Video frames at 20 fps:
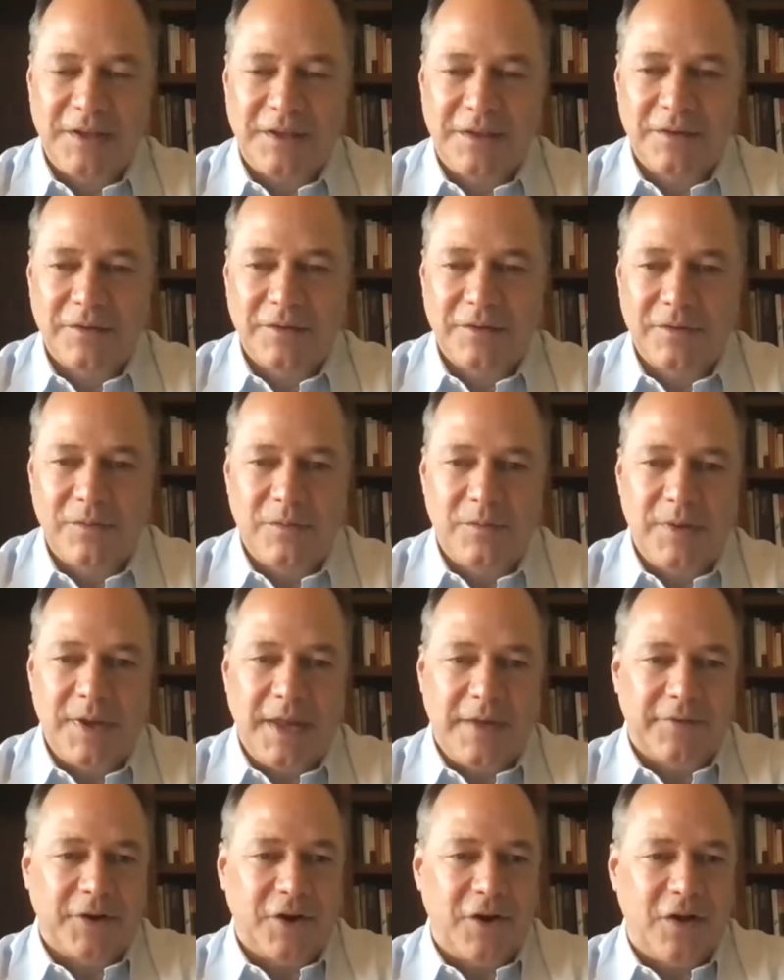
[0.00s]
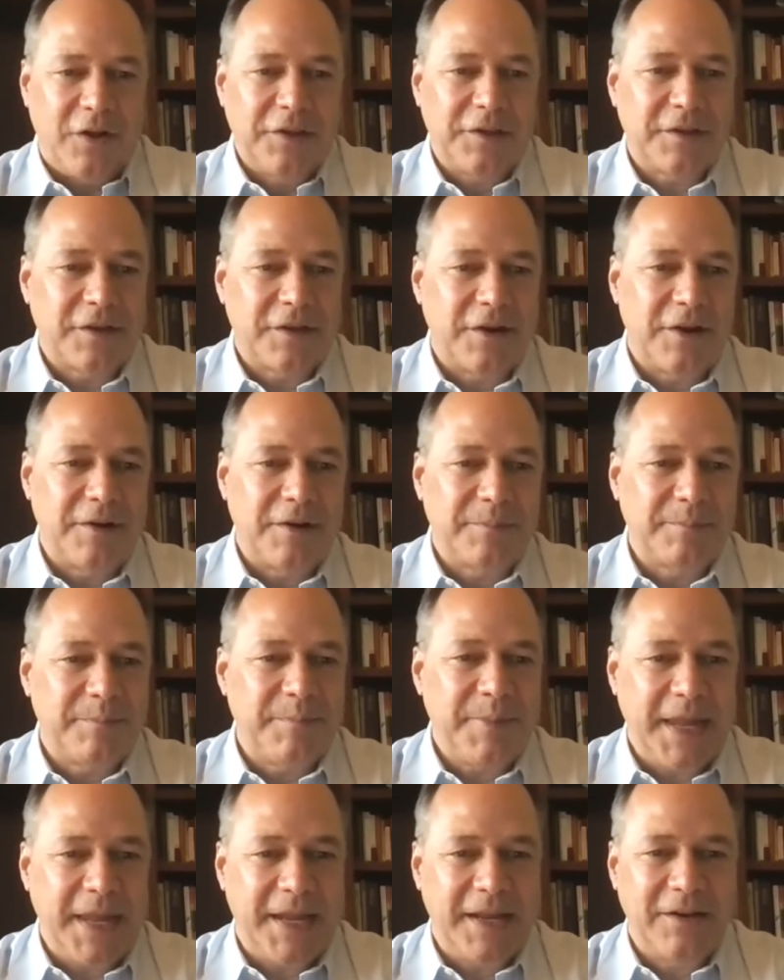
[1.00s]
So we have an all-star
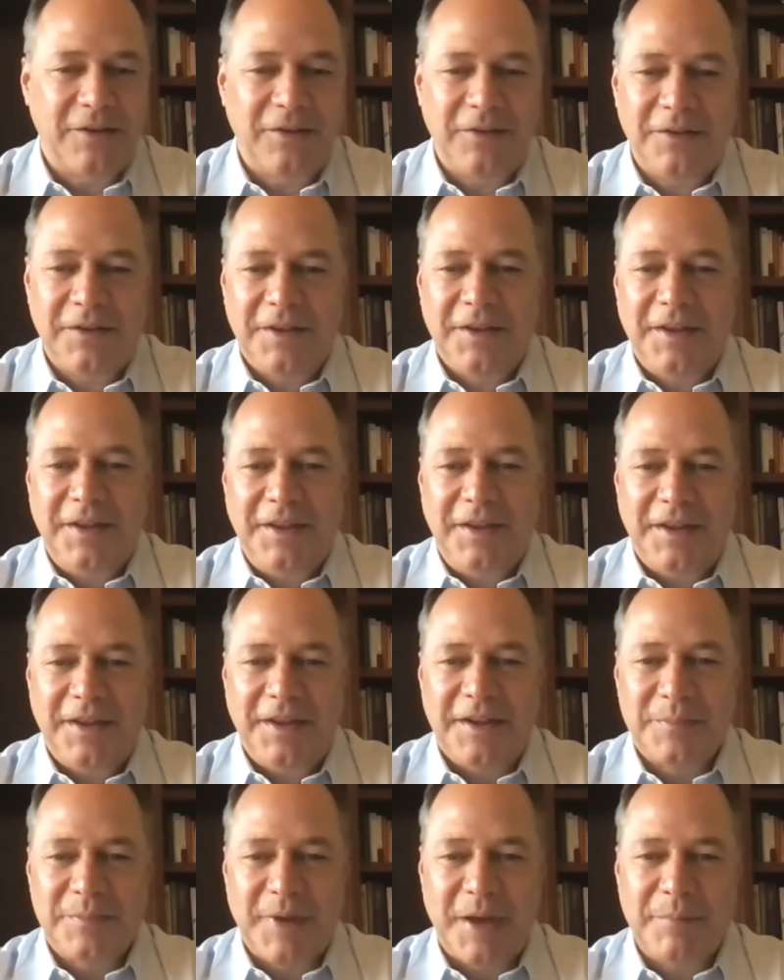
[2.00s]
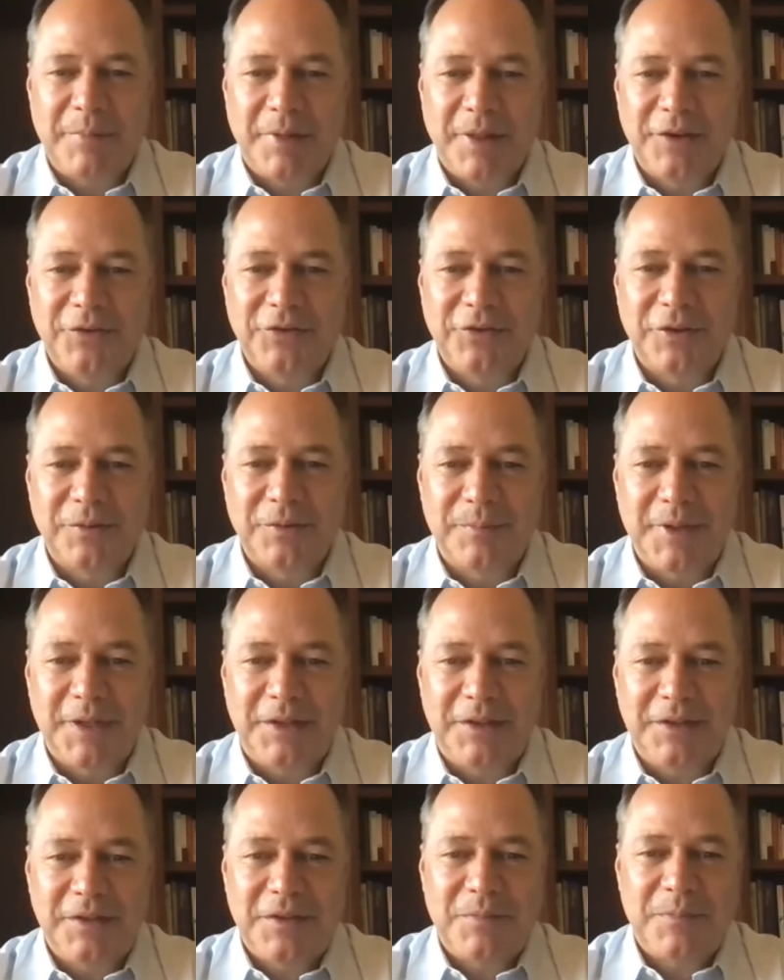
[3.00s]
panel, and it's my pleasure to
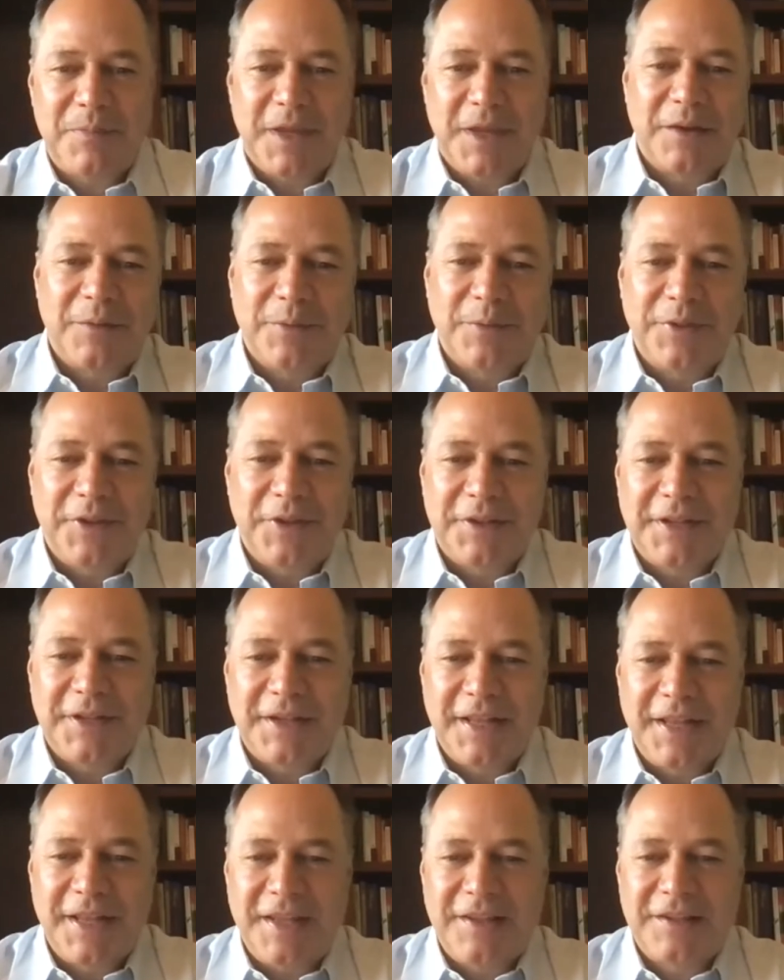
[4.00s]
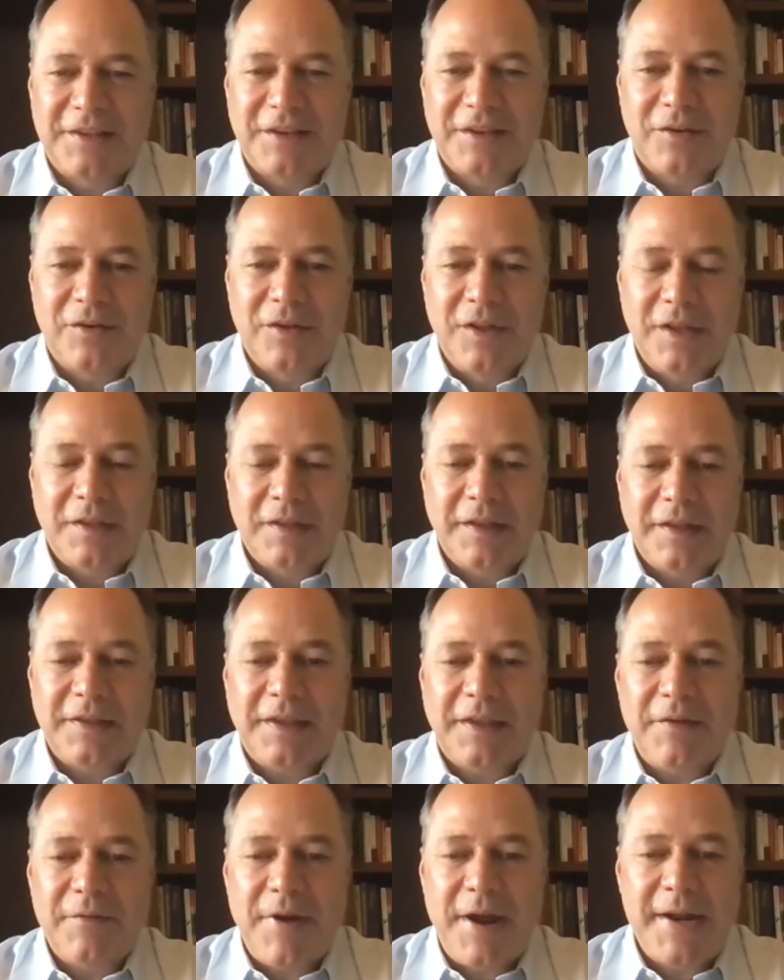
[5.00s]
be speaking with you today. So let's
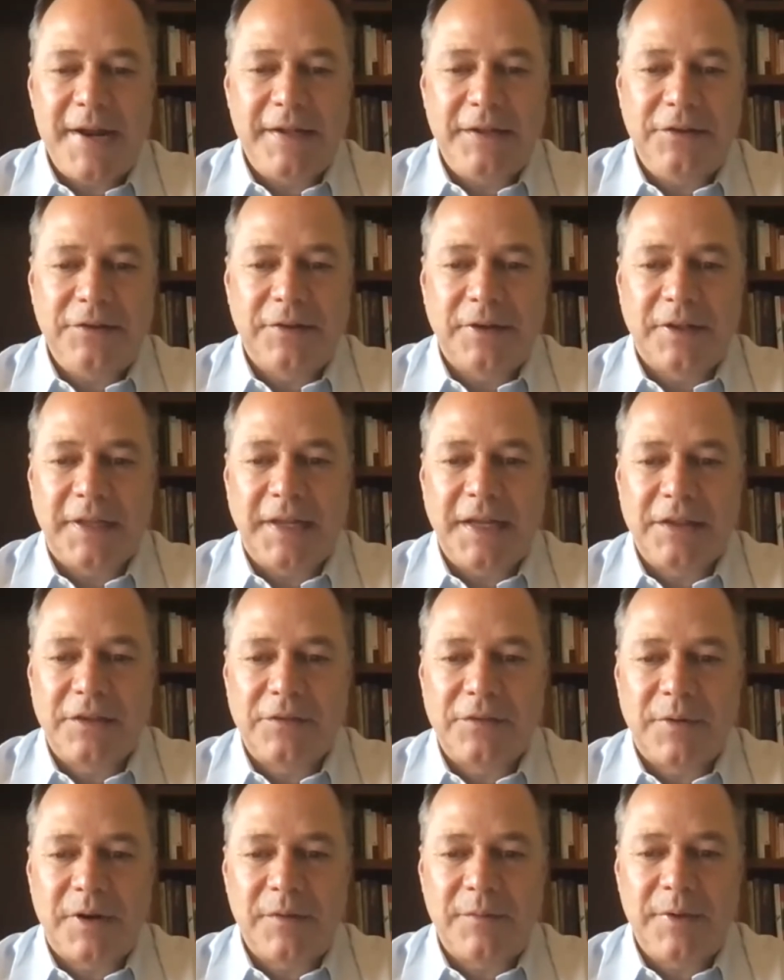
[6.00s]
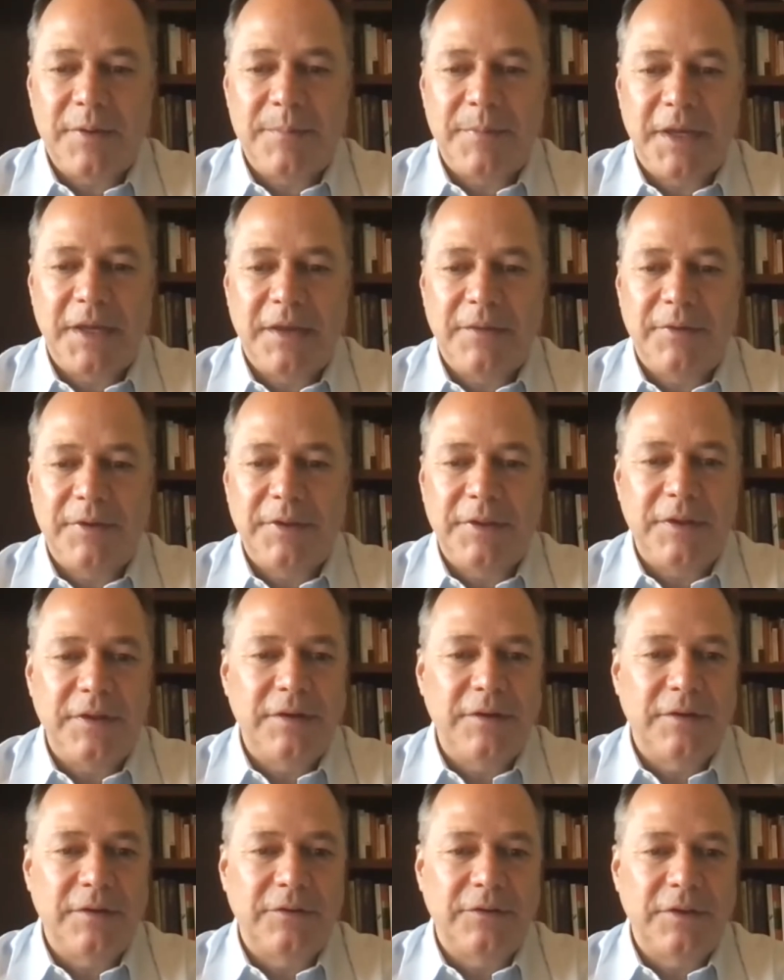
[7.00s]
get right into it. Lance, why don't we begin with
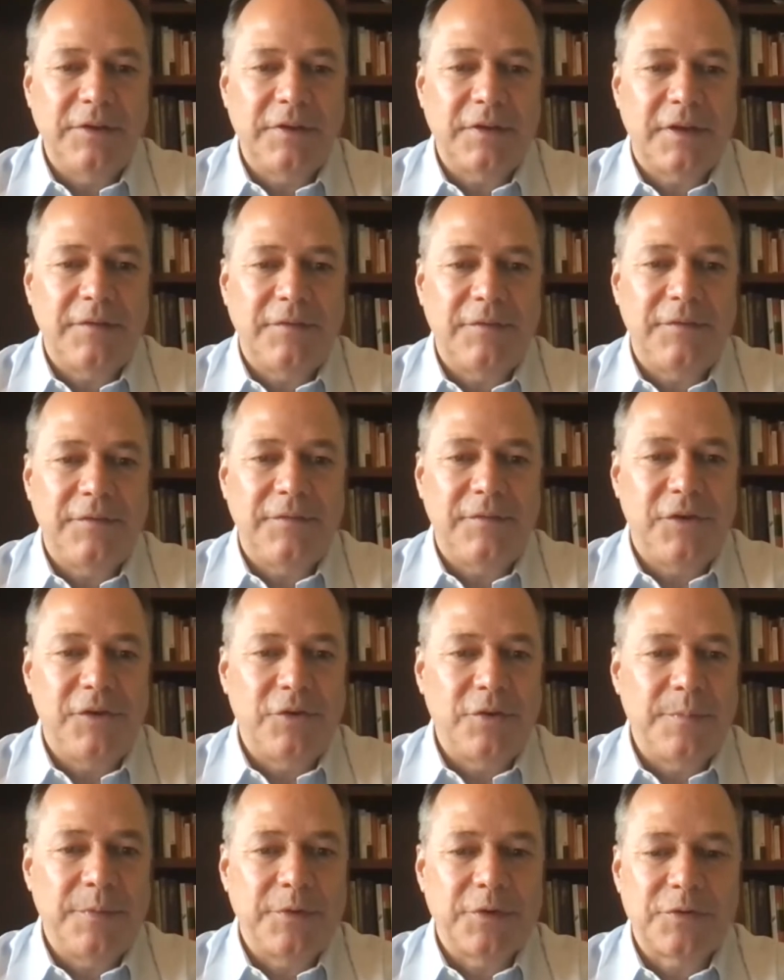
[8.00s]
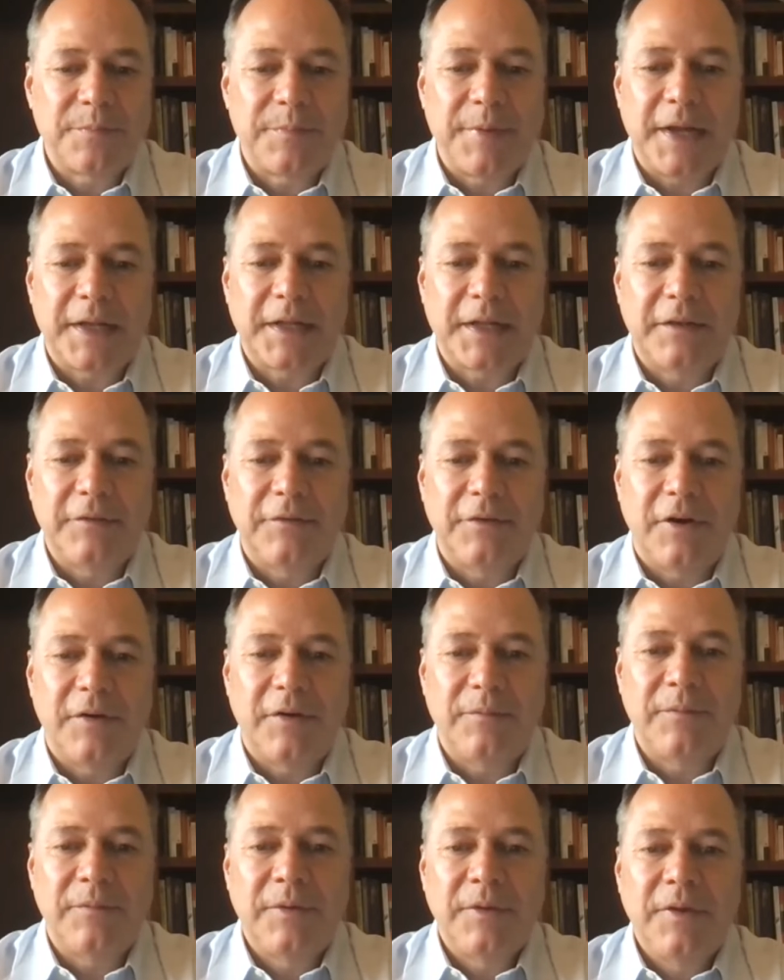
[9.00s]
you and just give your perspective
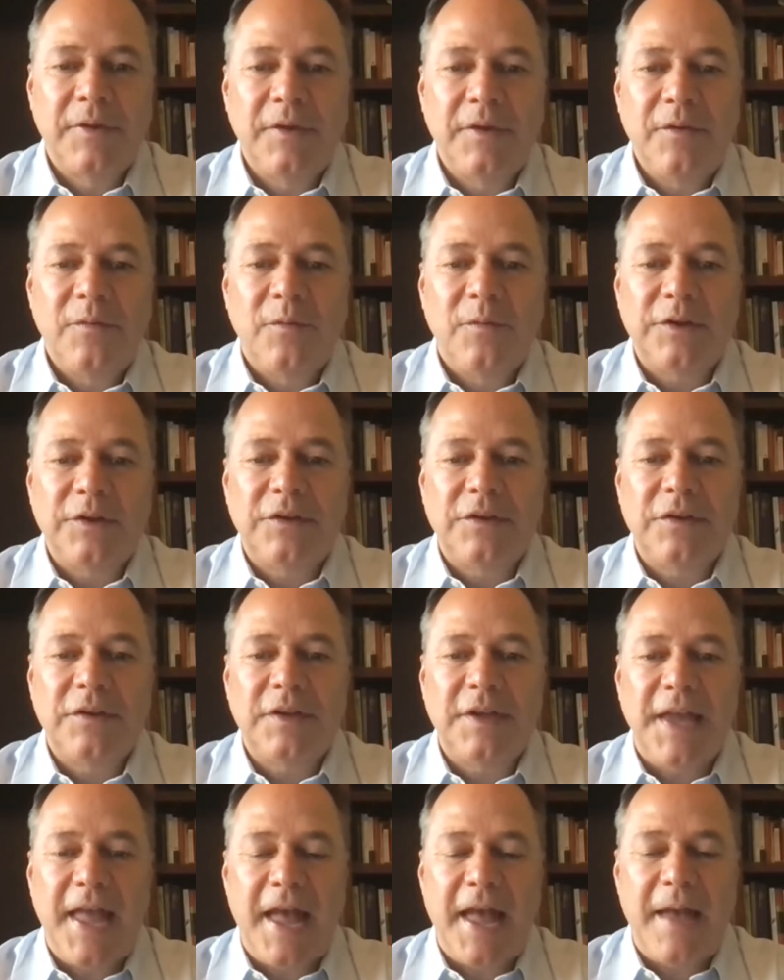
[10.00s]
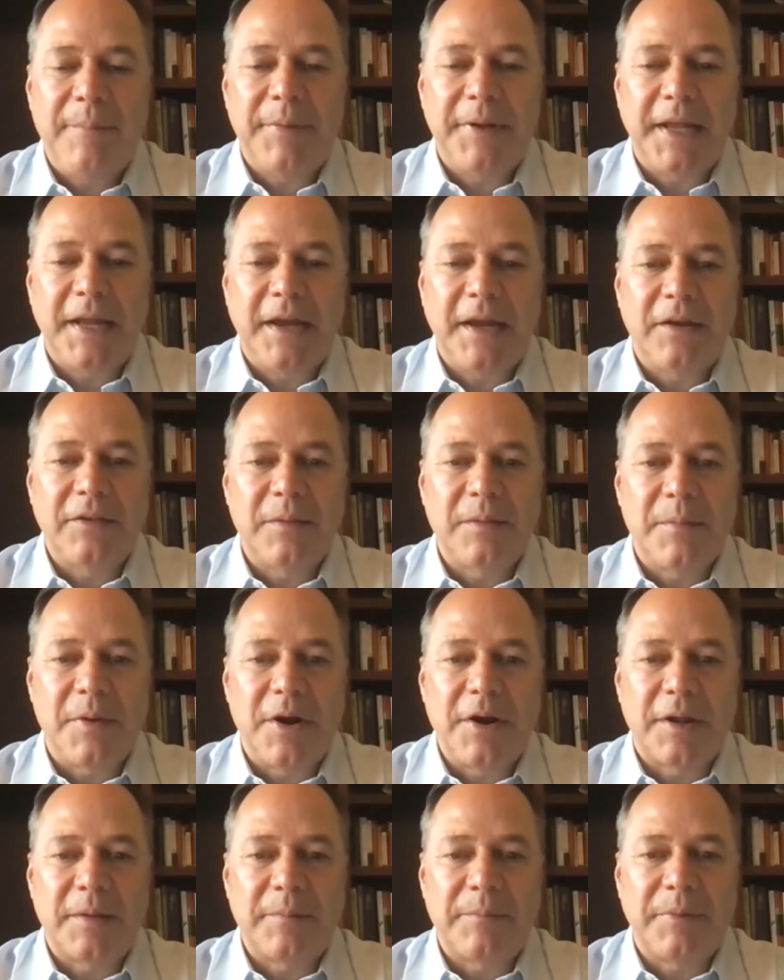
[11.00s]
on what you see happening out in the
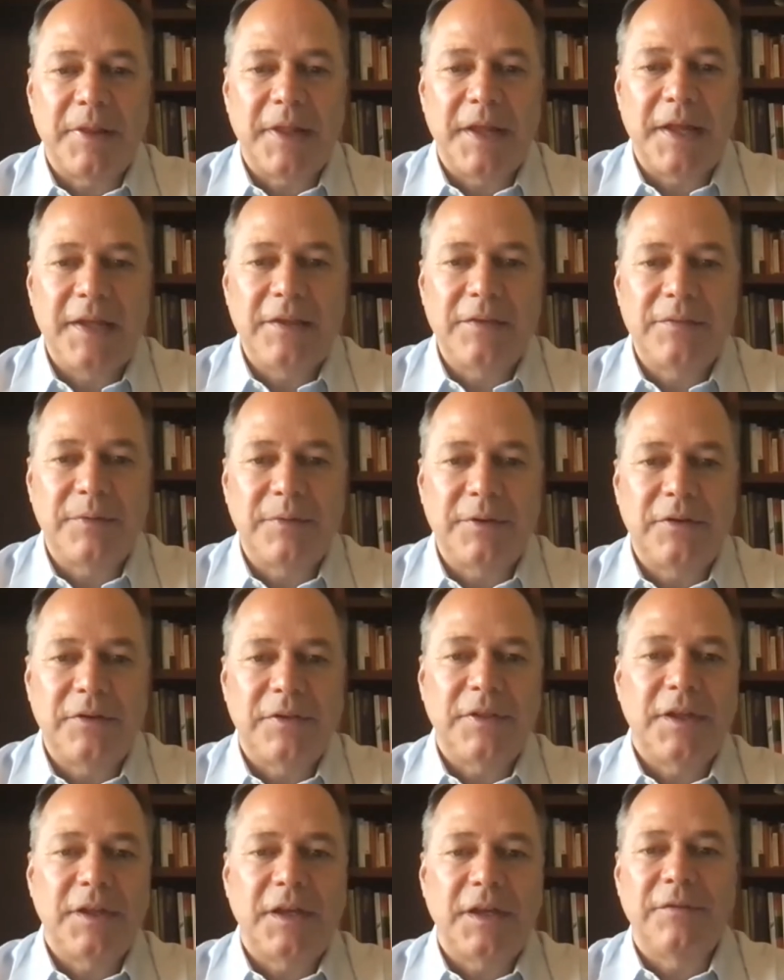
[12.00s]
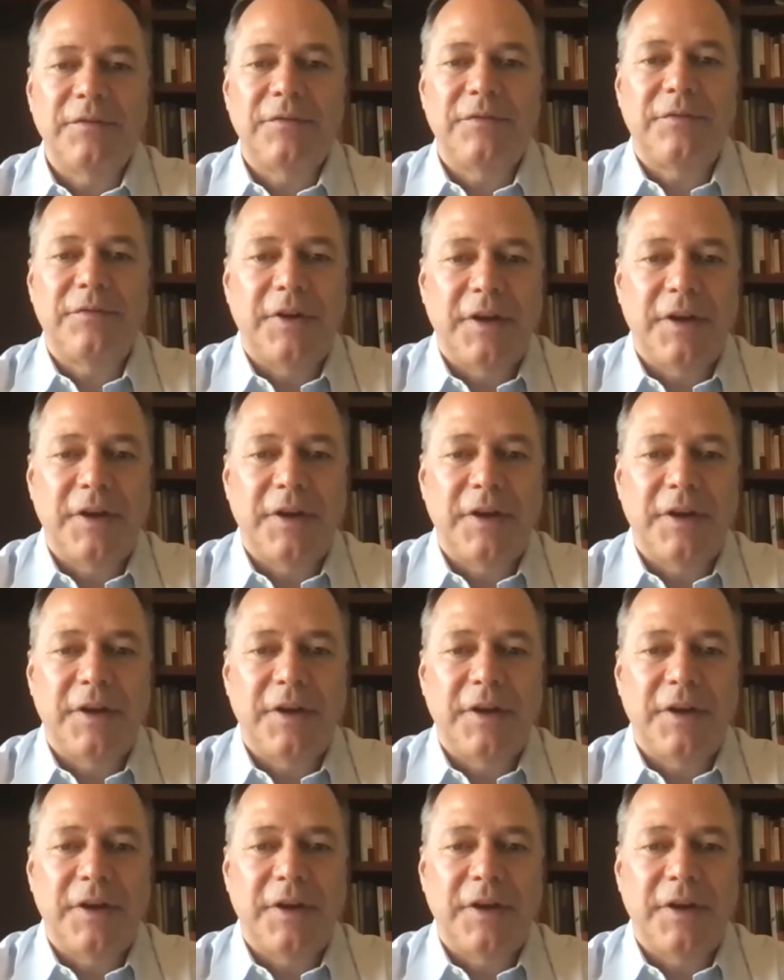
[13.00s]
marketplace, what you think of